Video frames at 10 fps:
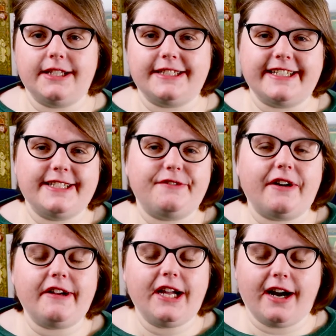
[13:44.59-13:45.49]
of it's it's
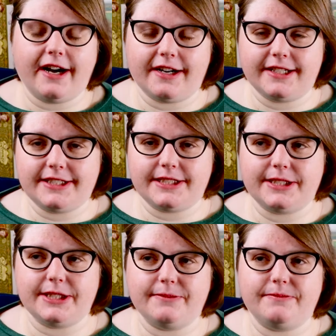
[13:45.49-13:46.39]
very hard
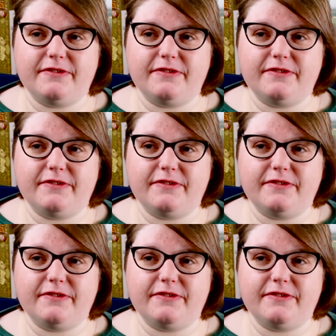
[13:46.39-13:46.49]
to